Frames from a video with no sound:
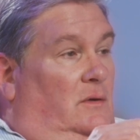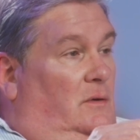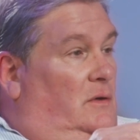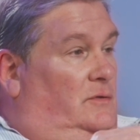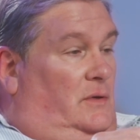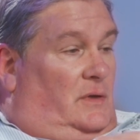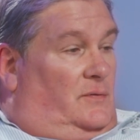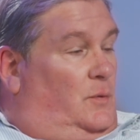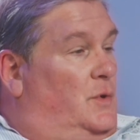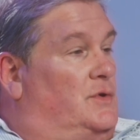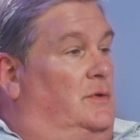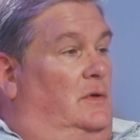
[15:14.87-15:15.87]
or trying to
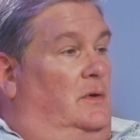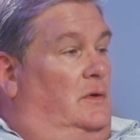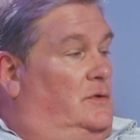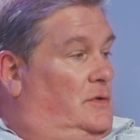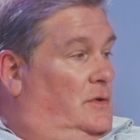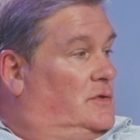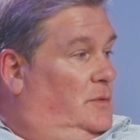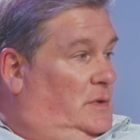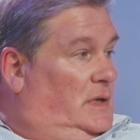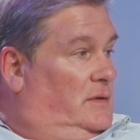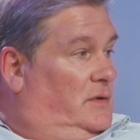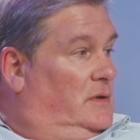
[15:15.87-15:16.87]
force you to go to church or
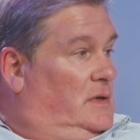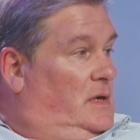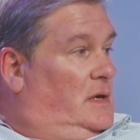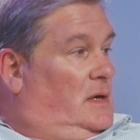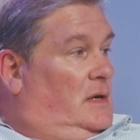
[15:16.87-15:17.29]
whatever.